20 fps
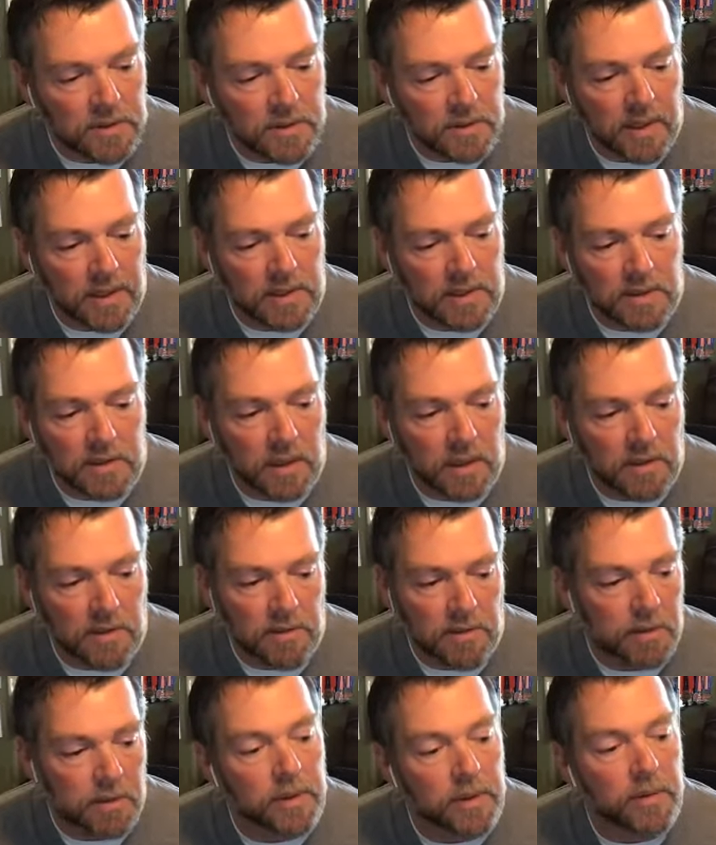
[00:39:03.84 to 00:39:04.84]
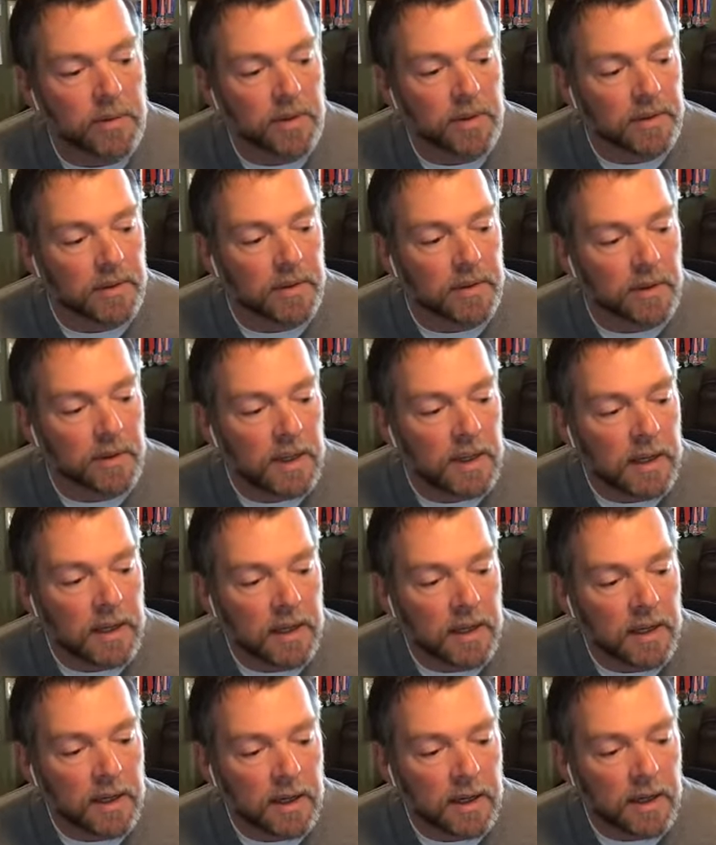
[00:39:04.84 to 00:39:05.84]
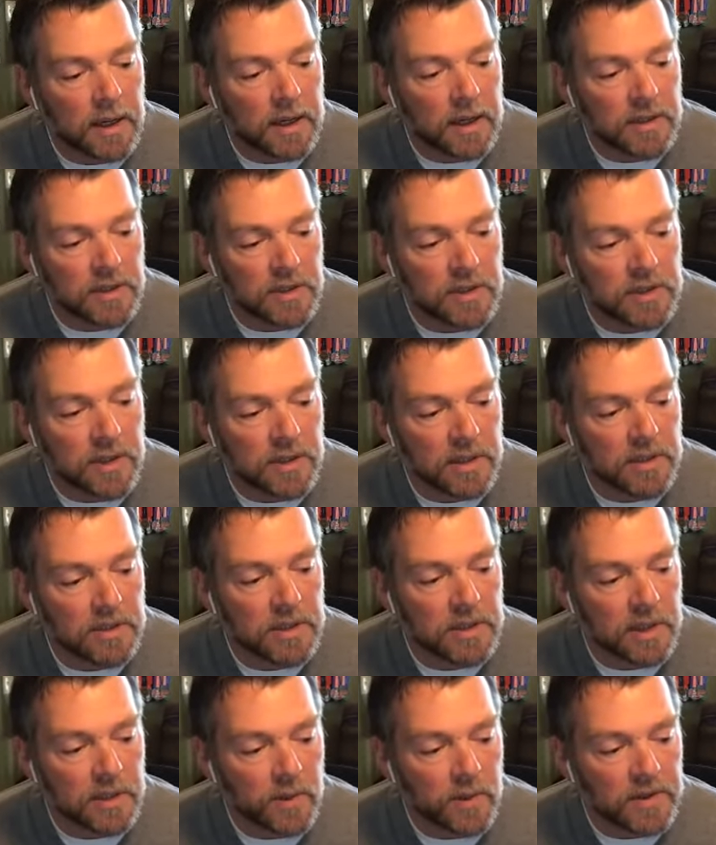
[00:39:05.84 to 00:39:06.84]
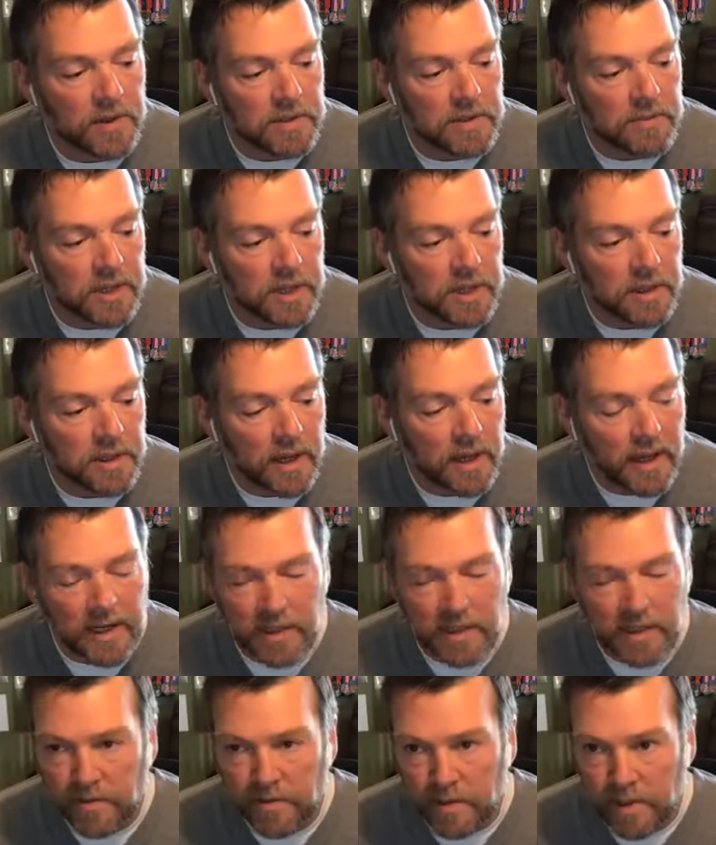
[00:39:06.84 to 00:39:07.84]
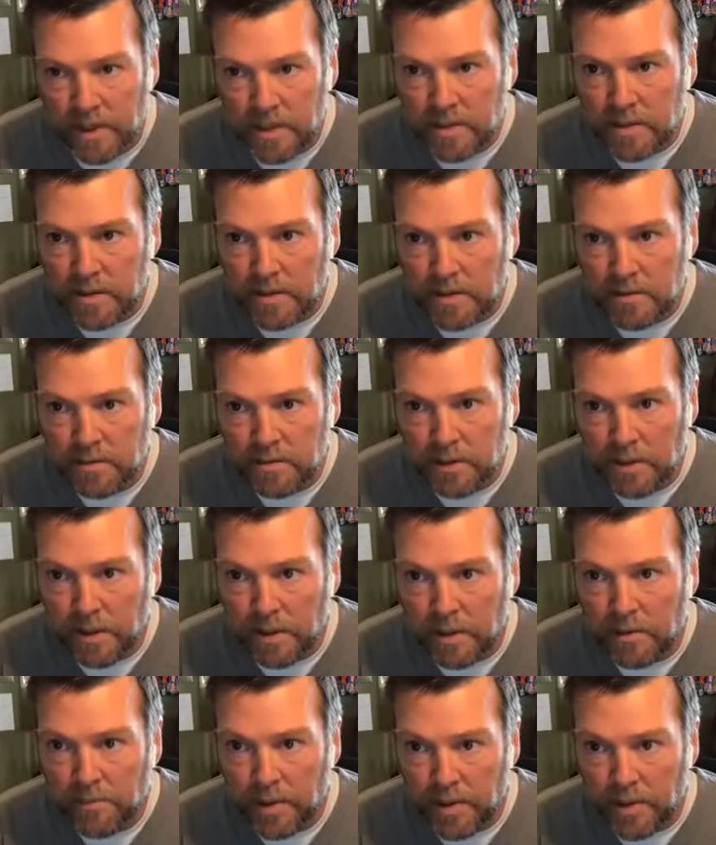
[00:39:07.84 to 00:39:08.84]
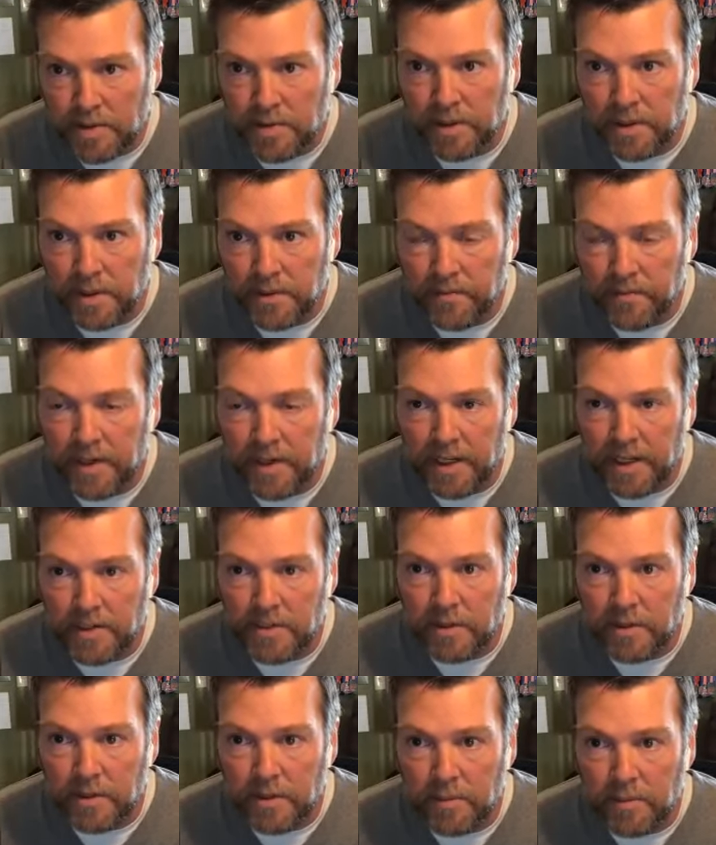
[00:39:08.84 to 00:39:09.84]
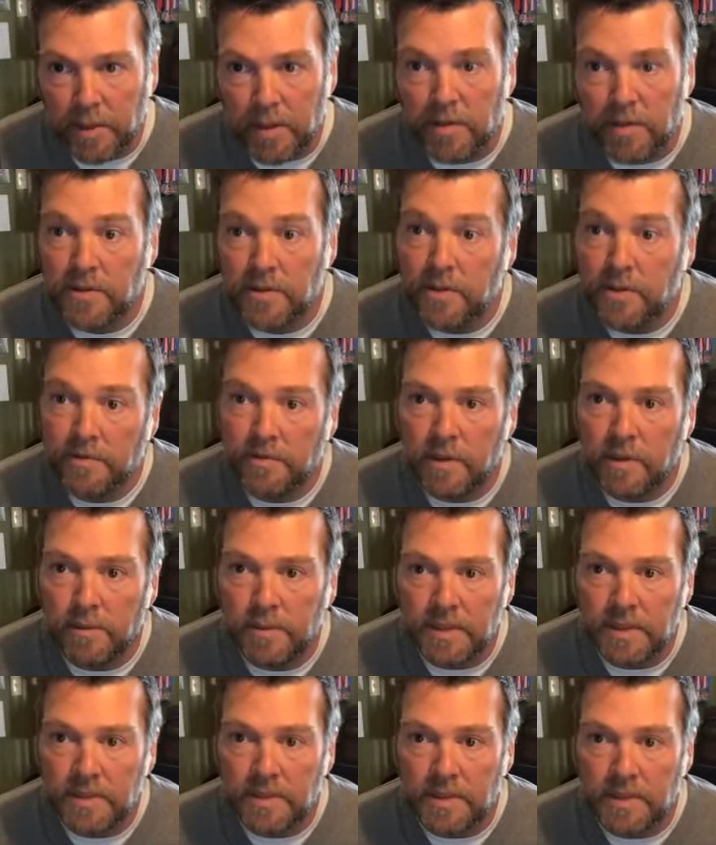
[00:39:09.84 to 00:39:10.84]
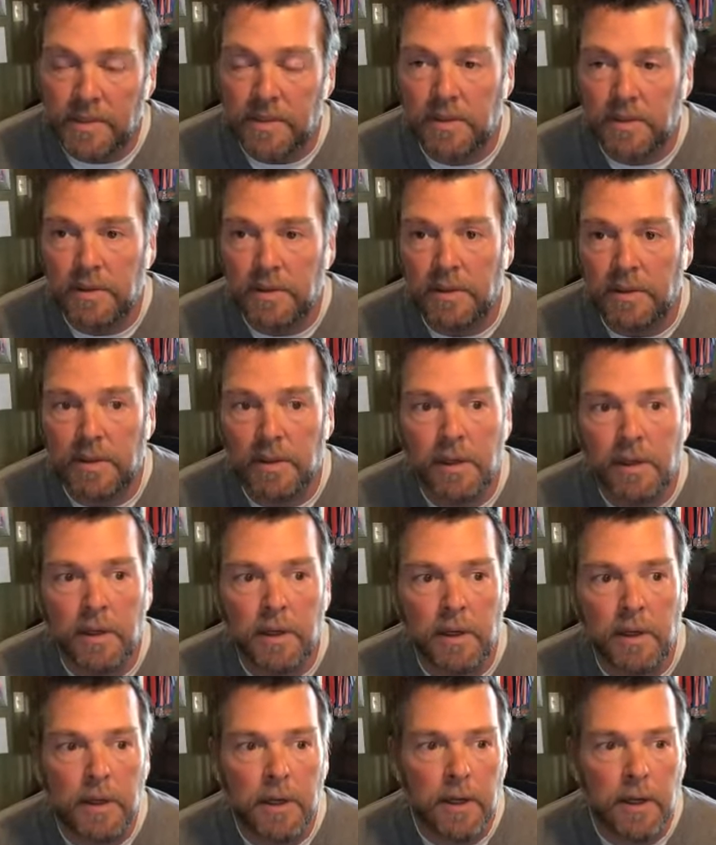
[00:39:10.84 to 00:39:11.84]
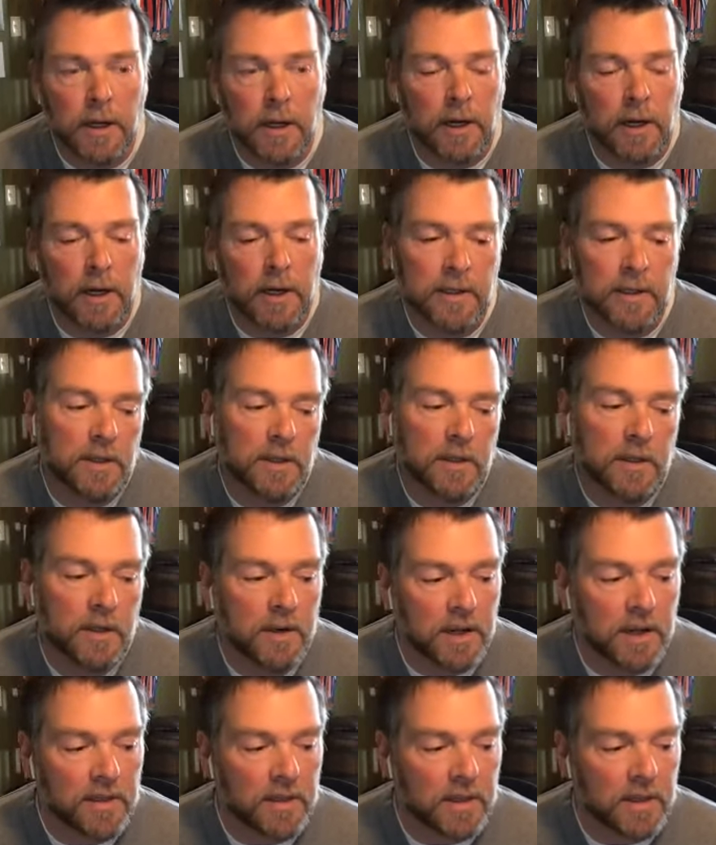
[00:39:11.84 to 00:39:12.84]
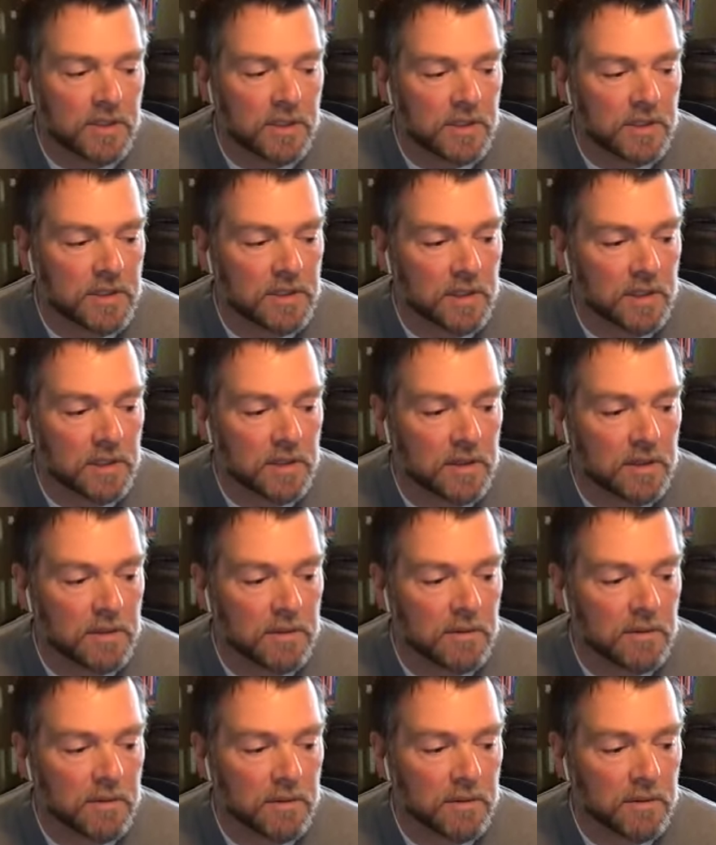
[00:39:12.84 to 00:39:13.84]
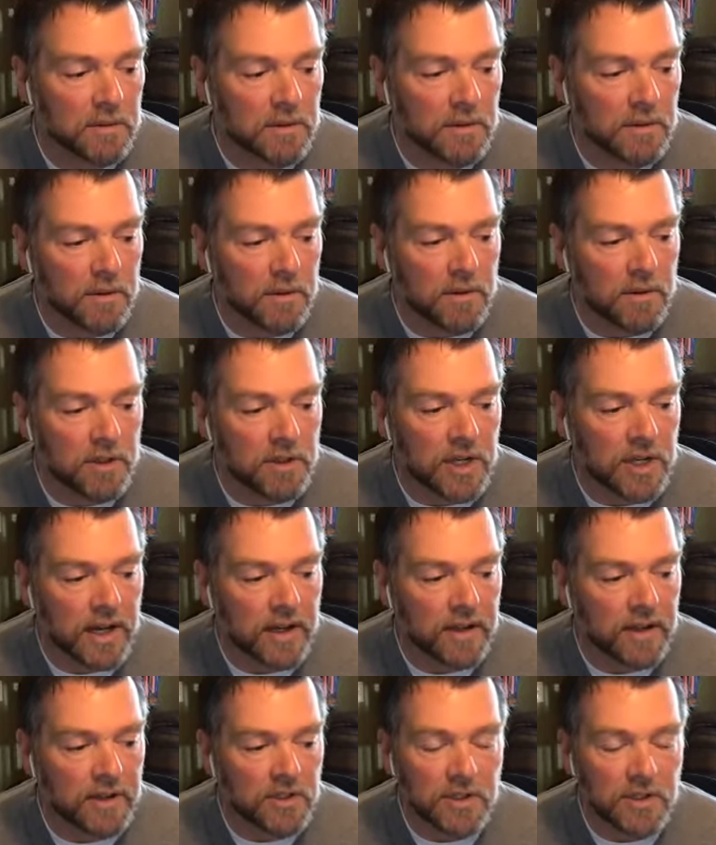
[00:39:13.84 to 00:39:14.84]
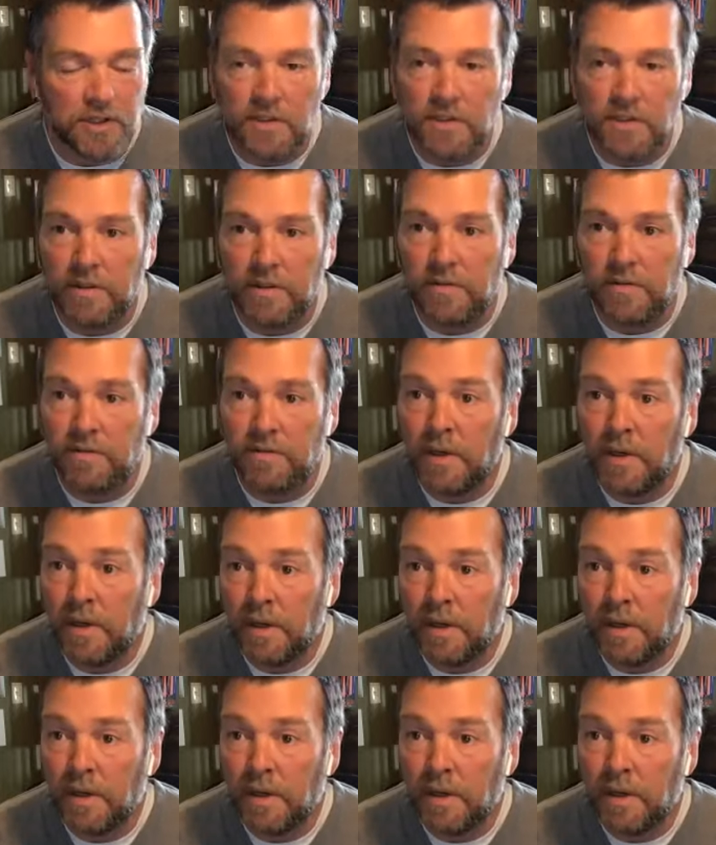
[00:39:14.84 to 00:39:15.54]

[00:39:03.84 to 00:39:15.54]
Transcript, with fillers: it was great to talk through it with her uh, and just understand what this meant, not just for us, you know, personally and financially, but also for the business. And uh, you know, I think she's seen the challenges of